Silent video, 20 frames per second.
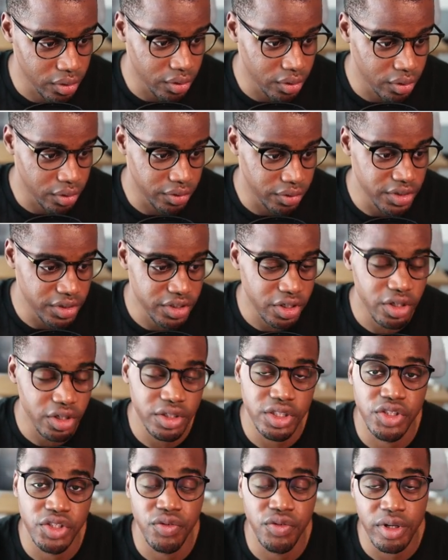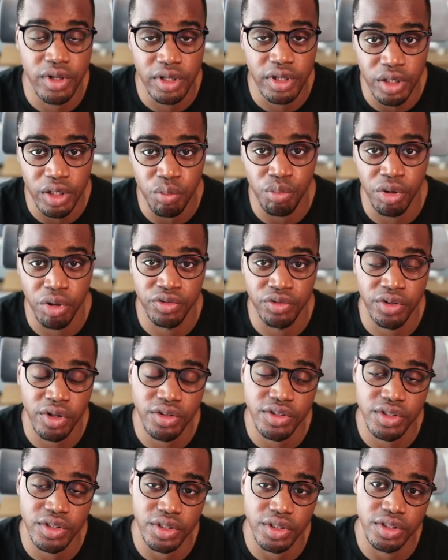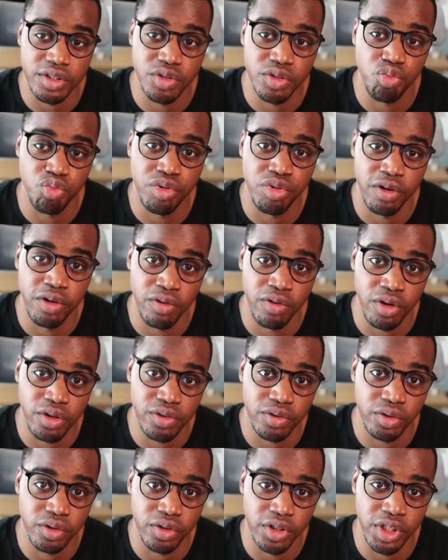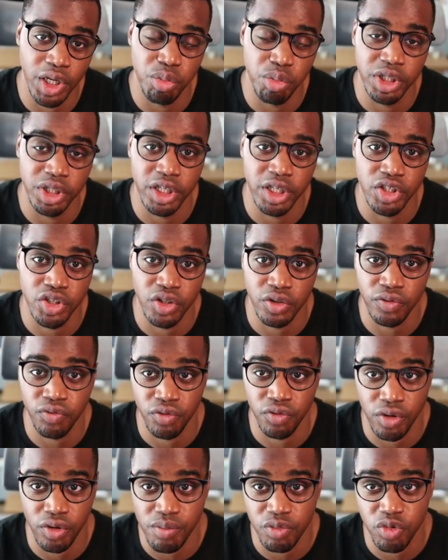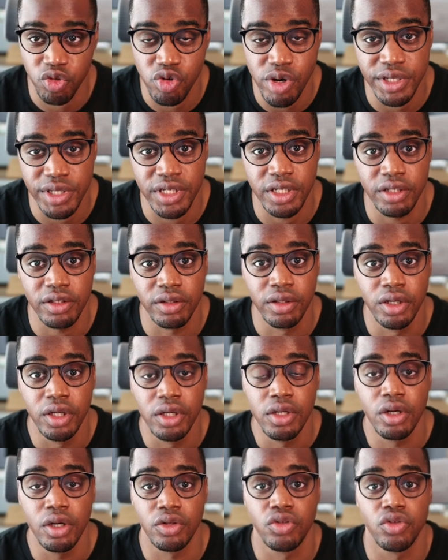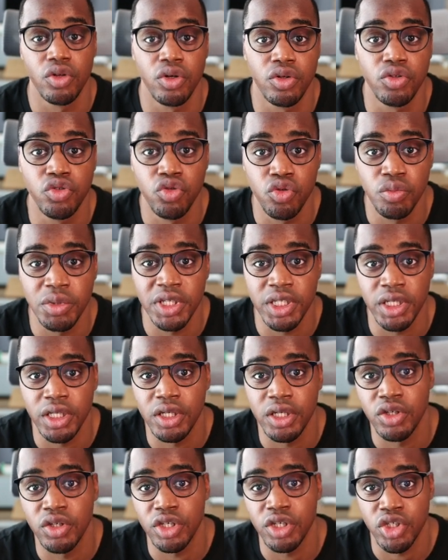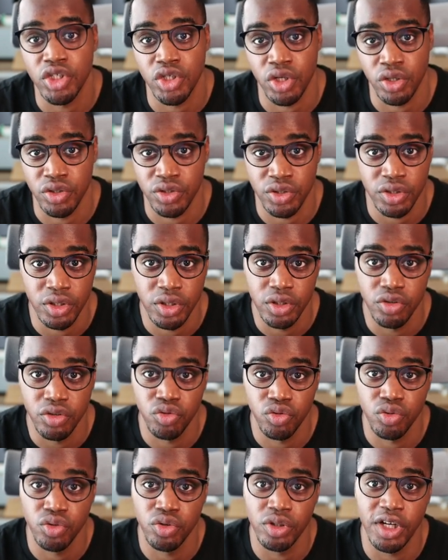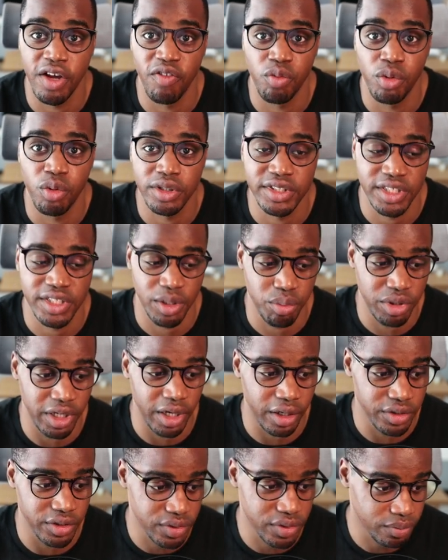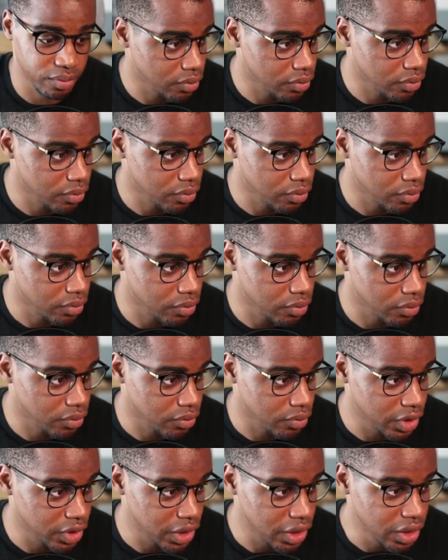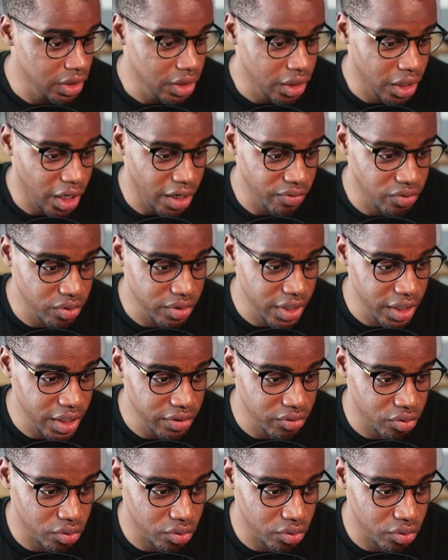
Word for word: This code is very important. It prevents the application from creating uh, too many connections to the LiveBlocks APIs. After that,